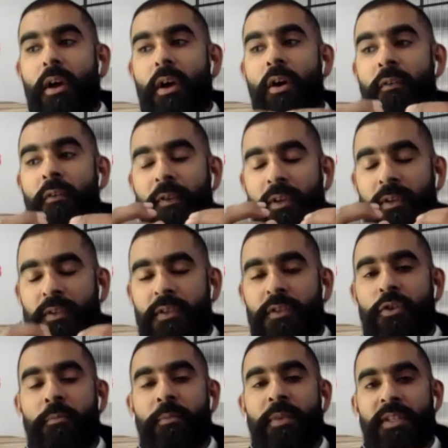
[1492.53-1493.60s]
of
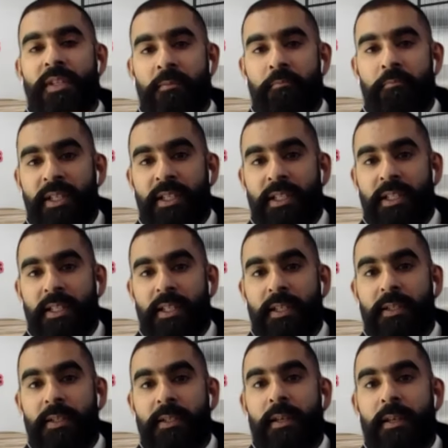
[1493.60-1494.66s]
consumers and
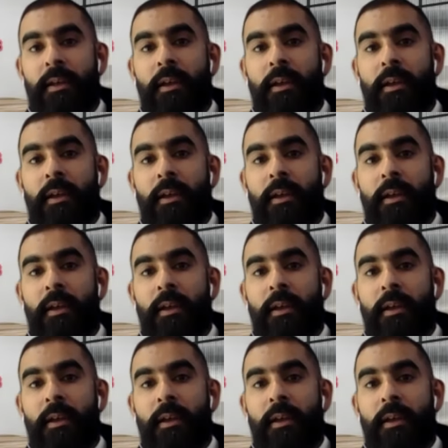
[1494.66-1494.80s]
businesses,